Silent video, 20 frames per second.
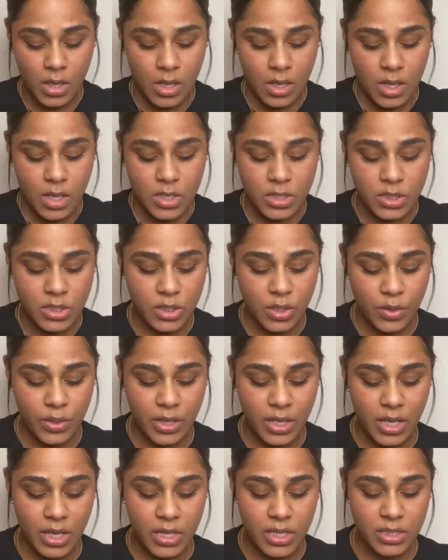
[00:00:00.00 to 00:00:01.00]
So
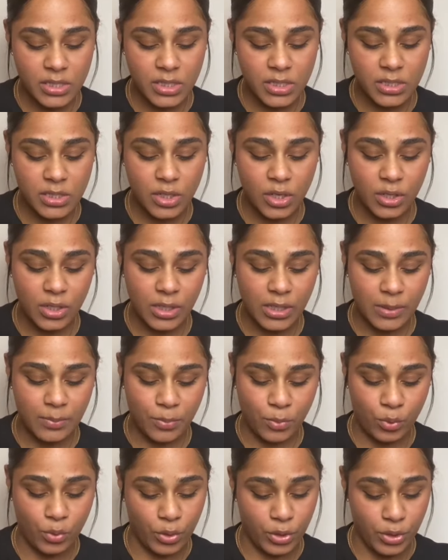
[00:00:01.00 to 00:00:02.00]
yeah, this is her lip
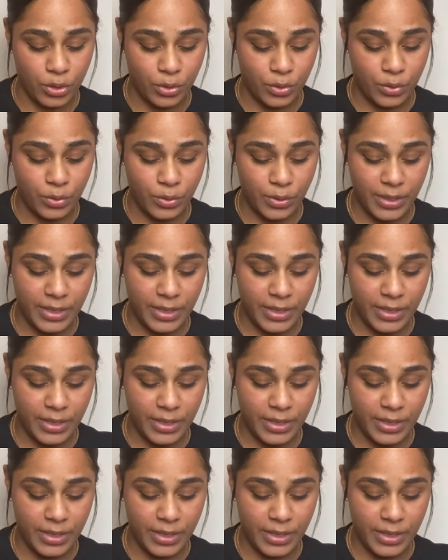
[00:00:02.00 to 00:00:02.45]
oil.